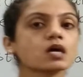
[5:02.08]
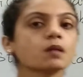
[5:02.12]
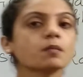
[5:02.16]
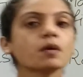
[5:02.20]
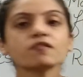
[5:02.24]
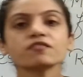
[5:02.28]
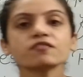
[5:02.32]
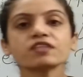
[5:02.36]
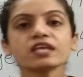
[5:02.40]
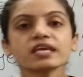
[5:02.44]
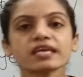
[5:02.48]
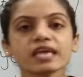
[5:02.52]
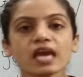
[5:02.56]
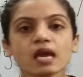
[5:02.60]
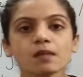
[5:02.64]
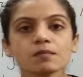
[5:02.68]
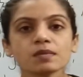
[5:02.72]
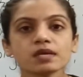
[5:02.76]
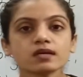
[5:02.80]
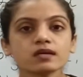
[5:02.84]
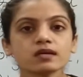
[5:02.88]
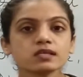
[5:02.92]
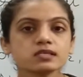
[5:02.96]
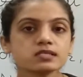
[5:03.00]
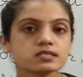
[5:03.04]
of the
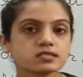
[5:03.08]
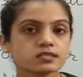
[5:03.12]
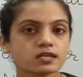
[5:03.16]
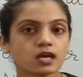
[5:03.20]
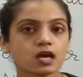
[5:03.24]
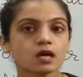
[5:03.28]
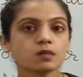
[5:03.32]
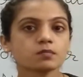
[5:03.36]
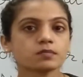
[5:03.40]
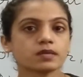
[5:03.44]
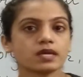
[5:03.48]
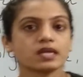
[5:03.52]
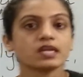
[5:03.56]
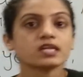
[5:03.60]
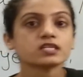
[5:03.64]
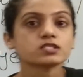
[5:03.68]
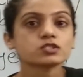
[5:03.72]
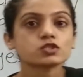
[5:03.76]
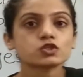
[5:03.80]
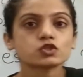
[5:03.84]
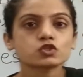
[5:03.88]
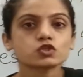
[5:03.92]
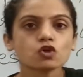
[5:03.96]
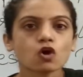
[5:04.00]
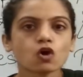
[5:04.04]
chemicals come in a
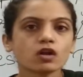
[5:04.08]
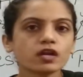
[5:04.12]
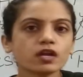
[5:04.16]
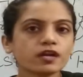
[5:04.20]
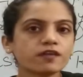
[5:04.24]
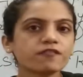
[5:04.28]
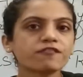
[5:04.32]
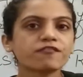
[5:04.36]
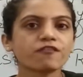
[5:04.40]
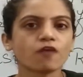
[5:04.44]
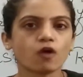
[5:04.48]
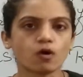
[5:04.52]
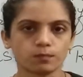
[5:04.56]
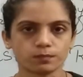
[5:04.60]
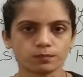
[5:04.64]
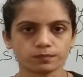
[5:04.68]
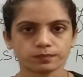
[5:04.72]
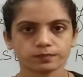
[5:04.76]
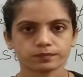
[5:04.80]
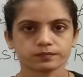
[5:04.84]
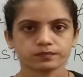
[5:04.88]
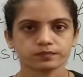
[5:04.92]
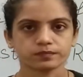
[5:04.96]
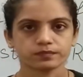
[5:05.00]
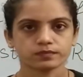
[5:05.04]
solid
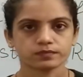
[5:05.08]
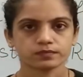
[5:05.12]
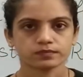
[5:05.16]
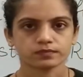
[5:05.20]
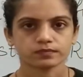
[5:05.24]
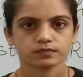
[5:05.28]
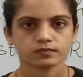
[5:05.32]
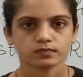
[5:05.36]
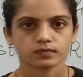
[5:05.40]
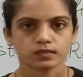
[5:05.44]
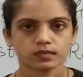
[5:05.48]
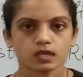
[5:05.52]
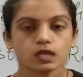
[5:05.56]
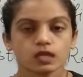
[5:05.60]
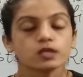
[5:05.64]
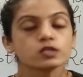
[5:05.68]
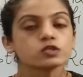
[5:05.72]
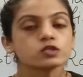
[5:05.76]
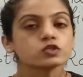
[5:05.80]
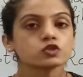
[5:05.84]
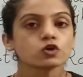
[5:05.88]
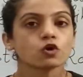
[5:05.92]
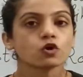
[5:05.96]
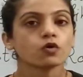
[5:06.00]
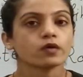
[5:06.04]
form.
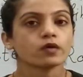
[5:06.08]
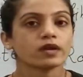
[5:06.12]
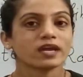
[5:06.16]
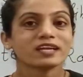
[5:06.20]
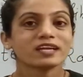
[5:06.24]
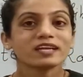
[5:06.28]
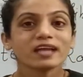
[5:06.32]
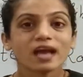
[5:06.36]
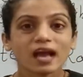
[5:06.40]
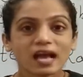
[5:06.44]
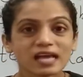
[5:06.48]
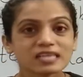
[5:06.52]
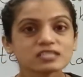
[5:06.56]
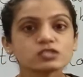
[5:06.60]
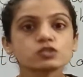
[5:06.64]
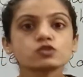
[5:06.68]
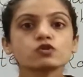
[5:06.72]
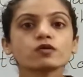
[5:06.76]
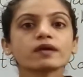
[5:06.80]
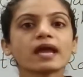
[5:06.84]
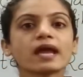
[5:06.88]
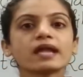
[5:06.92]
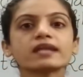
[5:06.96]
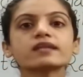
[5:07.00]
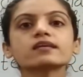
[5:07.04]
So it has to
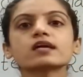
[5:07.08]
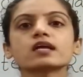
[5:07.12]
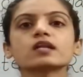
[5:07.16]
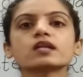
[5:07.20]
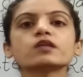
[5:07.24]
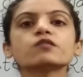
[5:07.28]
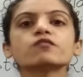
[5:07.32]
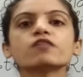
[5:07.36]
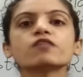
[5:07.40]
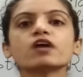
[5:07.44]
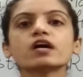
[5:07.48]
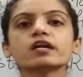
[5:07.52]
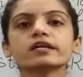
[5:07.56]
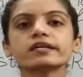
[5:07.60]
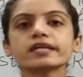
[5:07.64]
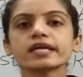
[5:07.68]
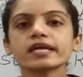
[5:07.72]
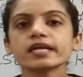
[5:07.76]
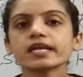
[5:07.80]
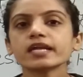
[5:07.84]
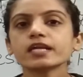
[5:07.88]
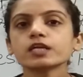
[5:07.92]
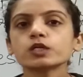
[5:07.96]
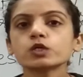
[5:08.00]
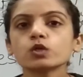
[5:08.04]
get converted
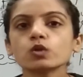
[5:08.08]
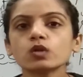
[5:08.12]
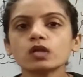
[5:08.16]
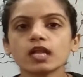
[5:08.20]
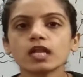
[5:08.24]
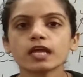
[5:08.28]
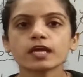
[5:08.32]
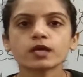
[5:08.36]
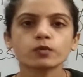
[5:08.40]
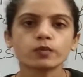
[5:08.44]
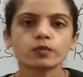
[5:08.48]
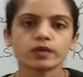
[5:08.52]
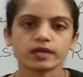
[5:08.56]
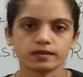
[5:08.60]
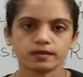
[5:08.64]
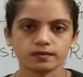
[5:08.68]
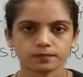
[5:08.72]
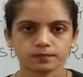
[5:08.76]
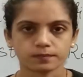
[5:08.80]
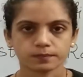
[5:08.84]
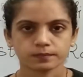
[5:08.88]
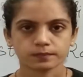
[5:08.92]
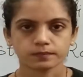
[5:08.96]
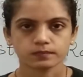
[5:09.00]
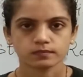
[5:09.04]
into liquid.
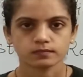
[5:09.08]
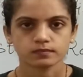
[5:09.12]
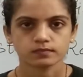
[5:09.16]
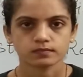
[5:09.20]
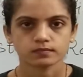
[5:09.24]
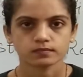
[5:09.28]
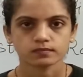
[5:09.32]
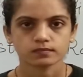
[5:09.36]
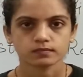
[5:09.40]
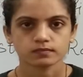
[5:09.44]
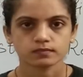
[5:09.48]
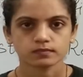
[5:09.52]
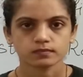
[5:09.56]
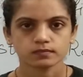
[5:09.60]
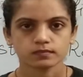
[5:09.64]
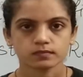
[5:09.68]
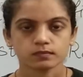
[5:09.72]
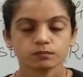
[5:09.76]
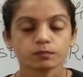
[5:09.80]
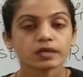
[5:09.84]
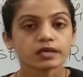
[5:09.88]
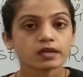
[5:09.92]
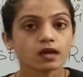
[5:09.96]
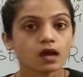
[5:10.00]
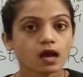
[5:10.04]

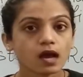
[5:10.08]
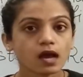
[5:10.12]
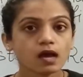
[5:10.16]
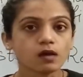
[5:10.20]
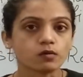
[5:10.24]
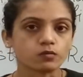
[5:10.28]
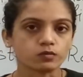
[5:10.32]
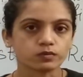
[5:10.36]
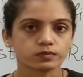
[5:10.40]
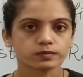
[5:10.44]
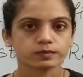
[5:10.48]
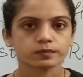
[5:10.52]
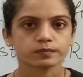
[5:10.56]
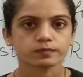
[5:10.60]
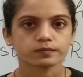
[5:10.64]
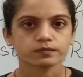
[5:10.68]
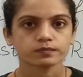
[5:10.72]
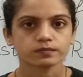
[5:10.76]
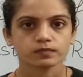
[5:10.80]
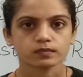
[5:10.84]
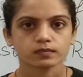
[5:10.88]
But how?